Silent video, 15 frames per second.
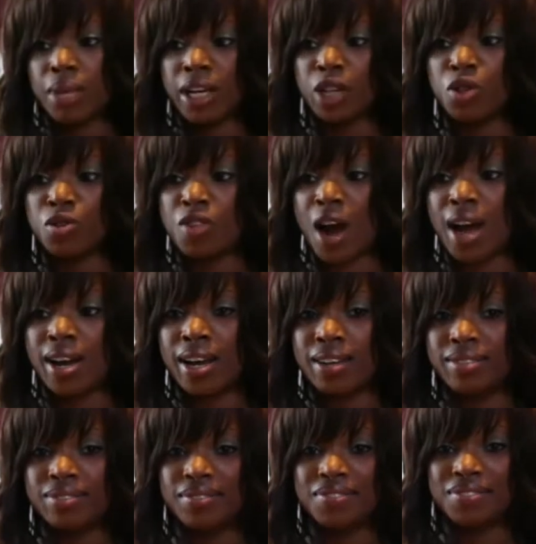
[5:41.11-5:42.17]
Monday oh, through Friday.
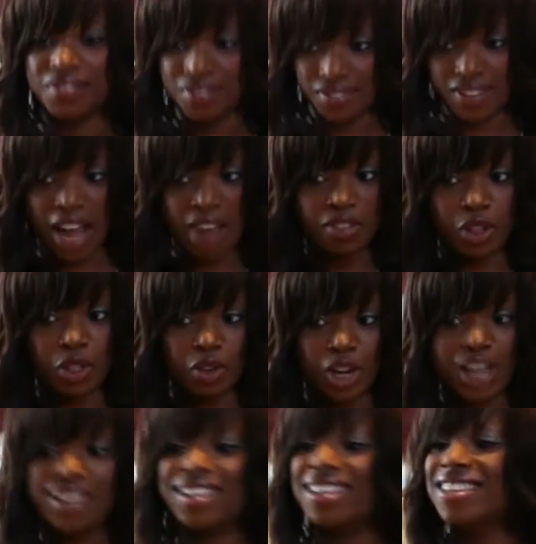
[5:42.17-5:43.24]
That's wonderful. After Thank
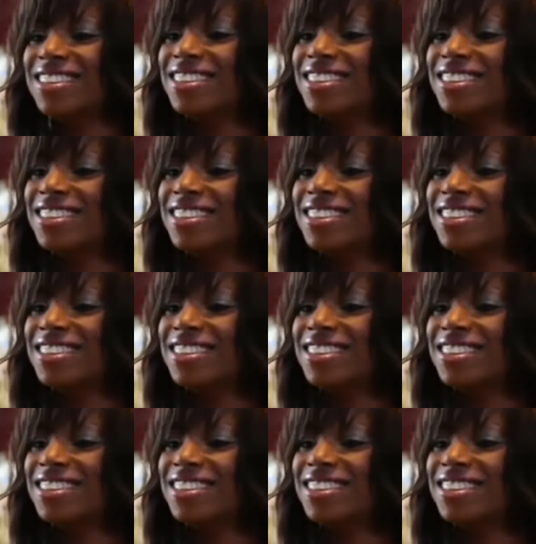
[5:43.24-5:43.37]
three.